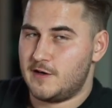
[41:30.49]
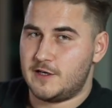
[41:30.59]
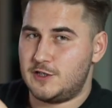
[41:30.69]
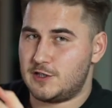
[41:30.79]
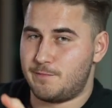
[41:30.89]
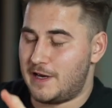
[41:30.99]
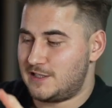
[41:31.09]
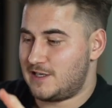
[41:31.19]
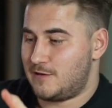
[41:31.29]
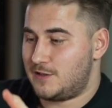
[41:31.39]
He just
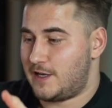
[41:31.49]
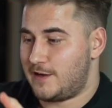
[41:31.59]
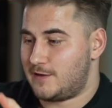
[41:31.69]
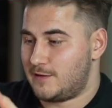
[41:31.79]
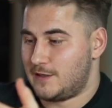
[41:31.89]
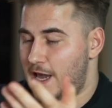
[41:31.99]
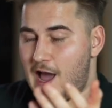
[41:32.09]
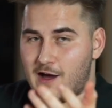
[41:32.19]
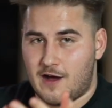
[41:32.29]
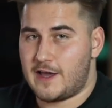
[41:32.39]
basically was like,
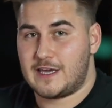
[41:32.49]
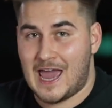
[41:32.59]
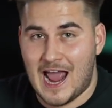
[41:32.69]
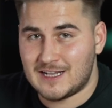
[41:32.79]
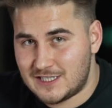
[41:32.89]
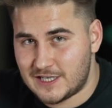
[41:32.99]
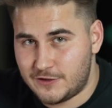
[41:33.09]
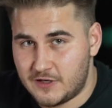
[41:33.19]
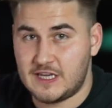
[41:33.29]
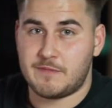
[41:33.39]
yeah, I can send
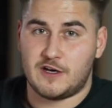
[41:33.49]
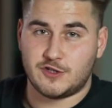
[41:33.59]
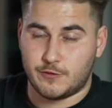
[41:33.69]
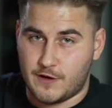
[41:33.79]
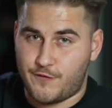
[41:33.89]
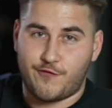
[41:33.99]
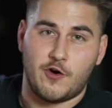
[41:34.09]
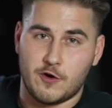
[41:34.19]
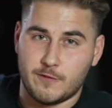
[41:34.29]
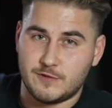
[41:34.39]
you an email. So he
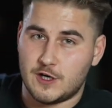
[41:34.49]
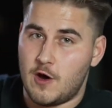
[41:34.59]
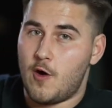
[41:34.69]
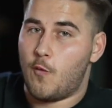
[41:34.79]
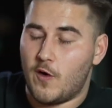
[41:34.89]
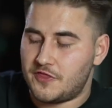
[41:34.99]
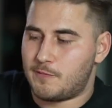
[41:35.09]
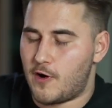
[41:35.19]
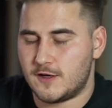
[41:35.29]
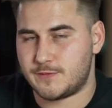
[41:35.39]
affirms what the
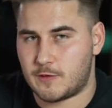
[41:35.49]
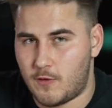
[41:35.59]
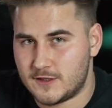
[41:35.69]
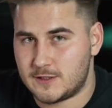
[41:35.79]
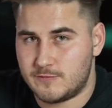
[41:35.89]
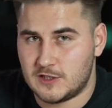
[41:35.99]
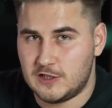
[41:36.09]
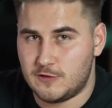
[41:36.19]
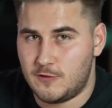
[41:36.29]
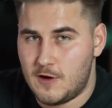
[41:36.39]
prospect wants him to do.